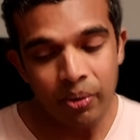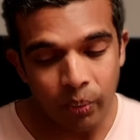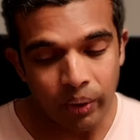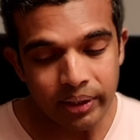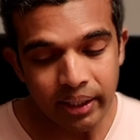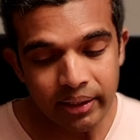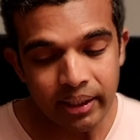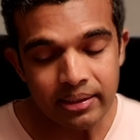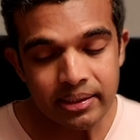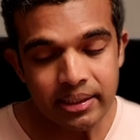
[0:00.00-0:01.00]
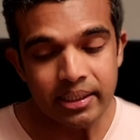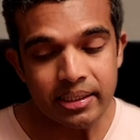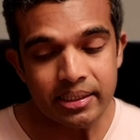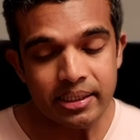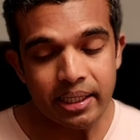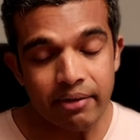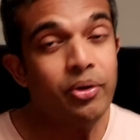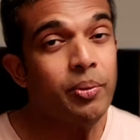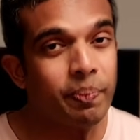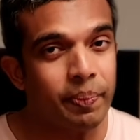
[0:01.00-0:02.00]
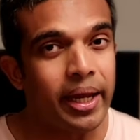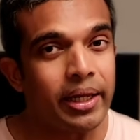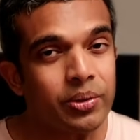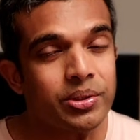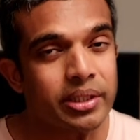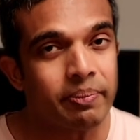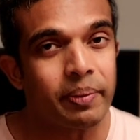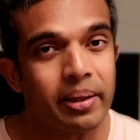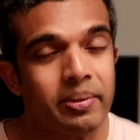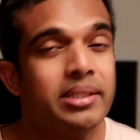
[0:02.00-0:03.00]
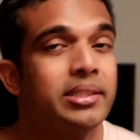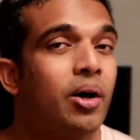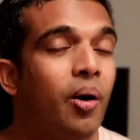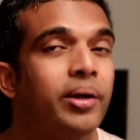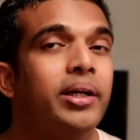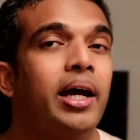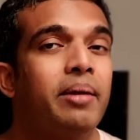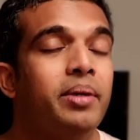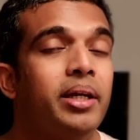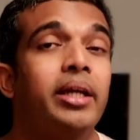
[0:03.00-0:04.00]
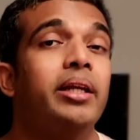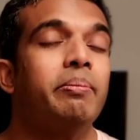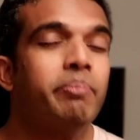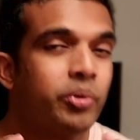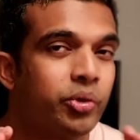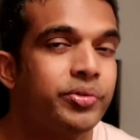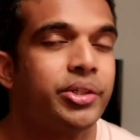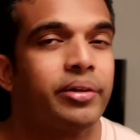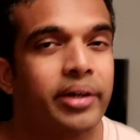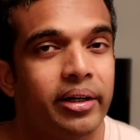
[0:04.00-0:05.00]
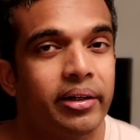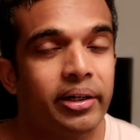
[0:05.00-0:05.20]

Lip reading: What that does is if you pay those repayments on time, it improves your credit